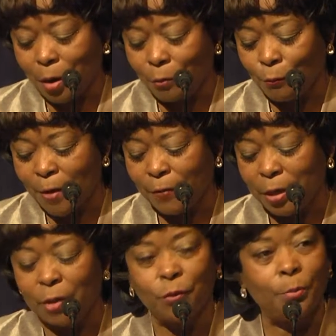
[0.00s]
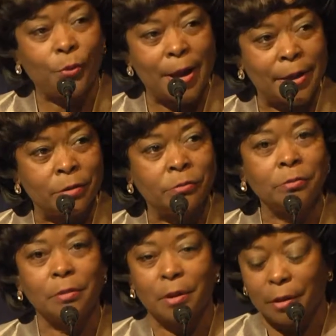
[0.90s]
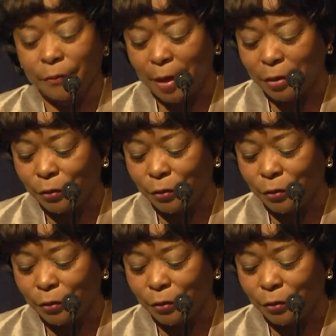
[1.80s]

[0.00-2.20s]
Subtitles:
Reverend Henry Brown, thank